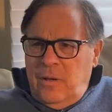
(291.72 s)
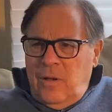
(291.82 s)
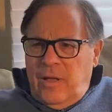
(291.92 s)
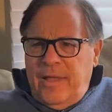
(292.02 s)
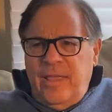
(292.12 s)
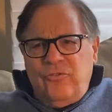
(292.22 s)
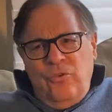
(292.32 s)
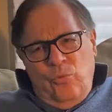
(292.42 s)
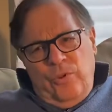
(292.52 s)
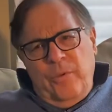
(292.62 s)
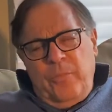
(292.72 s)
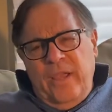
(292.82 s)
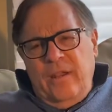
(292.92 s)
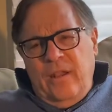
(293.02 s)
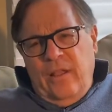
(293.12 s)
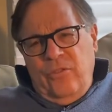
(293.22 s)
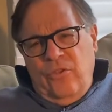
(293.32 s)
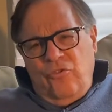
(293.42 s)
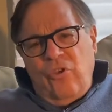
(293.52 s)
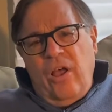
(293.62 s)
I guess it would depend on
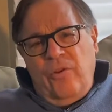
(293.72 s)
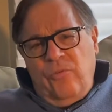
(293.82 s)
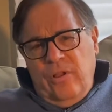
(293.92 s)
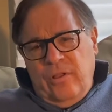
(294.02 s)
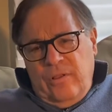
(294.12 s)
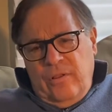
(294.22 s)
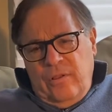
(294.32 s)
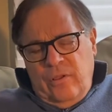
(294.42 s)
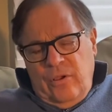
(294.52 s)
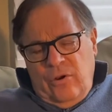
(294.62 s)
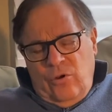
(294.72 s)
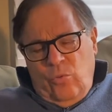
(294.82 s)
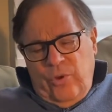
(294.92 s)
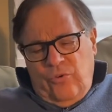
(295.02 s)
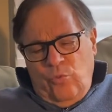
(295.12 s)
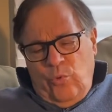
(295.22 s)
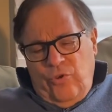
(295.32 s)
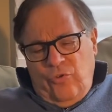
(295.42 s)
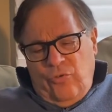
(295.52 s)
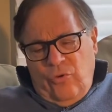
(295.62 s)
the genre,
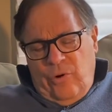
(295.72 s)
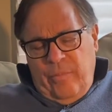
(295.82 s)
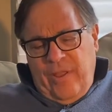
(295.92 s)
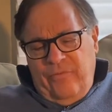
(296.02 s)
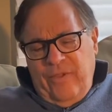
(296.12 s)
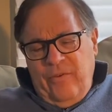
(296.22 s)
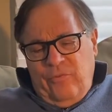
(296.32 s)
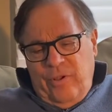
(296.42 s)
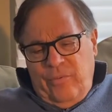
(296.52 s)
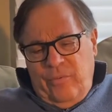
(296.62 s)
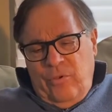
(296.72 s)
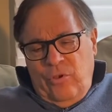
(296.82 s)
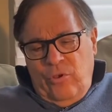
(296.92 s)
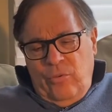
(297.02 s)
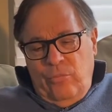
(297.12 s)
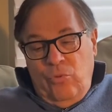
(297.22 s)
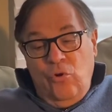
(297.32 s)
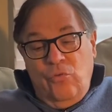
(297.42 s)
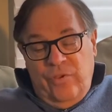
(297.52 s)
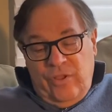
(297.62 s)
which are my favorite
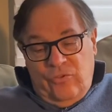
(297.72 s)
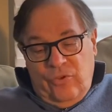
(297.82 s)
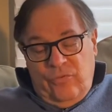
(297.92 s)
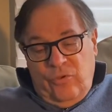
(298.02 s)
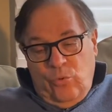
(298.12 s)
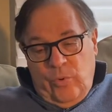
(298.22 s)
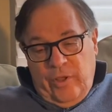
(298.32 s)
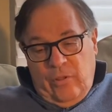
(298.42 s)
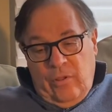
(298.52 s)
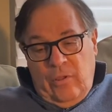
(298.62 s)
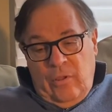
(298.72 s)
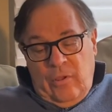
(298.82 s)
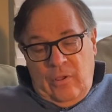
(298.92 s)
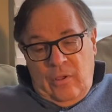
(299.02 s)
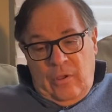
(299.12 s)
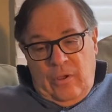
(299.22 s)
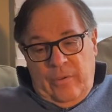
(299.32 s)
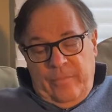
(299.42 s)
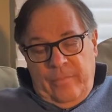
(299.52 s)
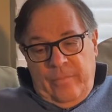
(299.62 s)
movies, if you will.
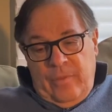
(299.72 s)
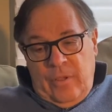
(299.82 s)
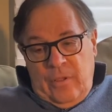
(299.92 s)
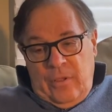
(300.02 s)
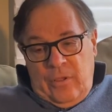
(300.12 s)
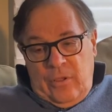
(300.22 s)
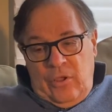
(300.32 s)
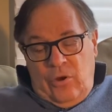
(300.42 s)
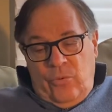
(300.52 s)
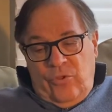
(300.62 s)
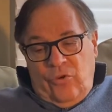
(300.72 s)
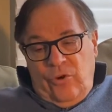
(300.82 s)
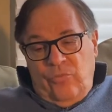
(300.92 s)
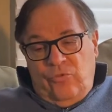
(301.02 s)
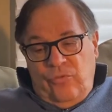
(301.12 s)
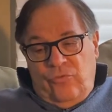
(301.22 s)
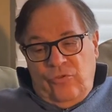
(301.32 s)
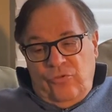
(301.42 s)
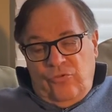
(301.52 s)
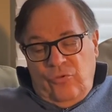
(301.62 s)
Um, in terms of
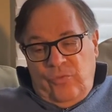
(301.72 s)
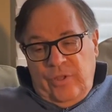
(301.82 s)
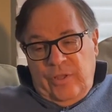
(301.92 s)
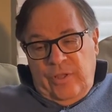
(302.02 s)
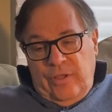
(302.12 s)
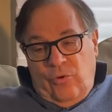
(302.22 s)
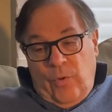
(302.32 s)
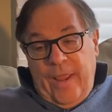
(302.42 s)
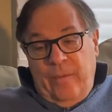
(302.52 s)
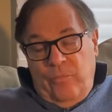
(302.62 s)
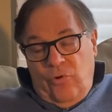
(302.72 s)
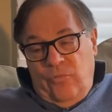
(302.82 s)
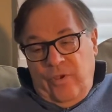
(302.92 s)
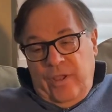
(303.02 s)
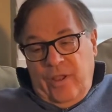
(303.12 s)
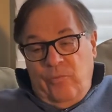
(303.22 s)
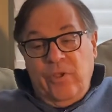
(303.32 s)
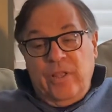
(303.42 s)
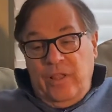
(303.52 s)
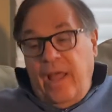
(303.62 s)
just a really great movie, I
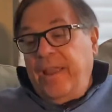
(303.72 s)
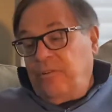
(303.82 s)
really liked